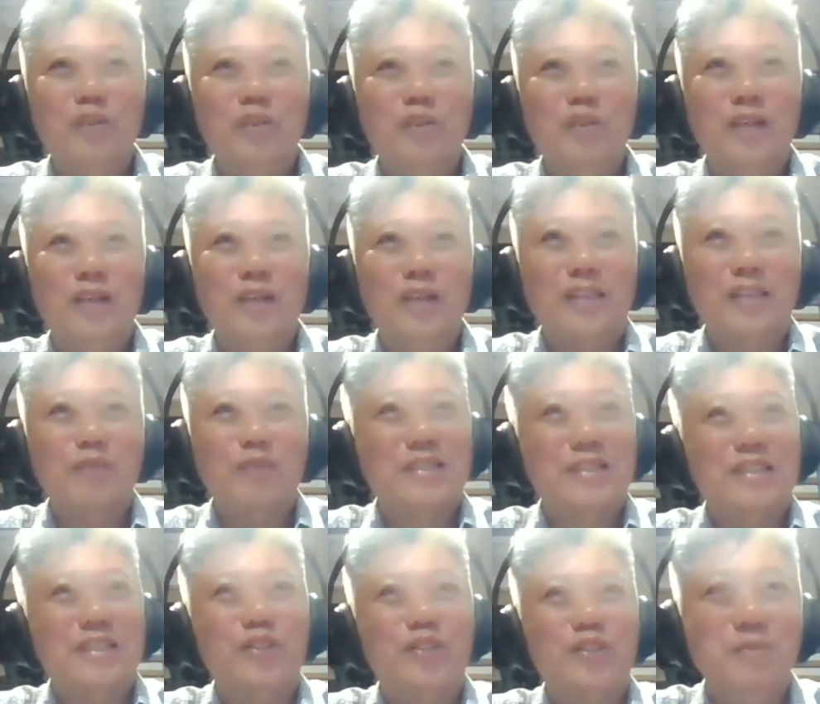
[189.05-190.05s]
What's the
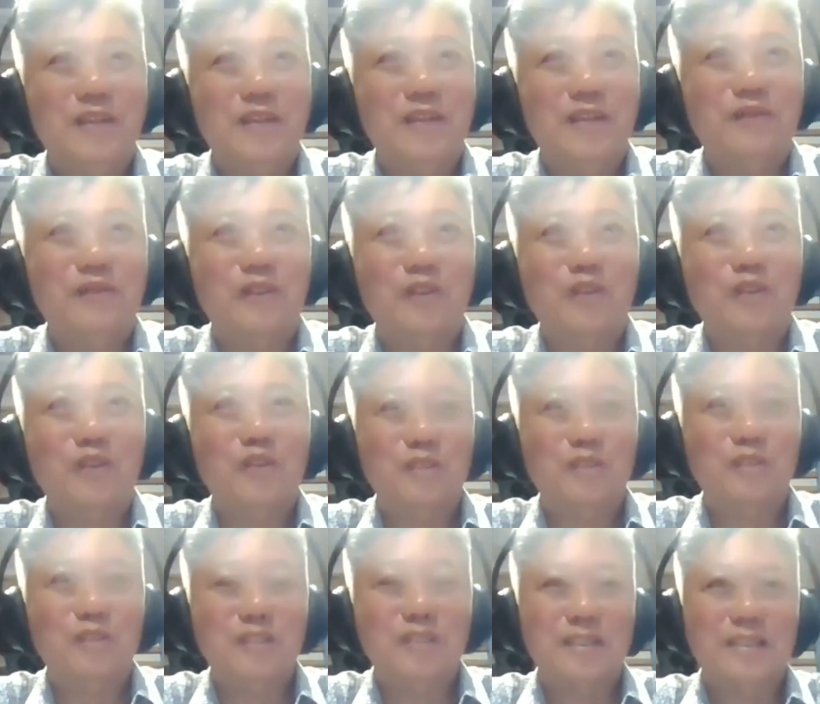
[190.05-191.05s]
treatment for
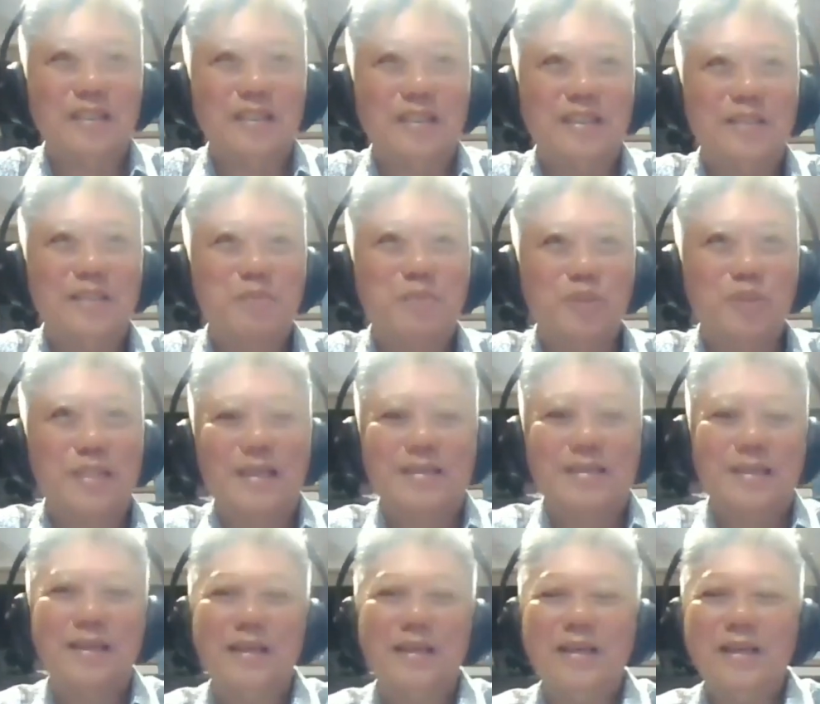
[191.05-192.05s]
this prostate cancer?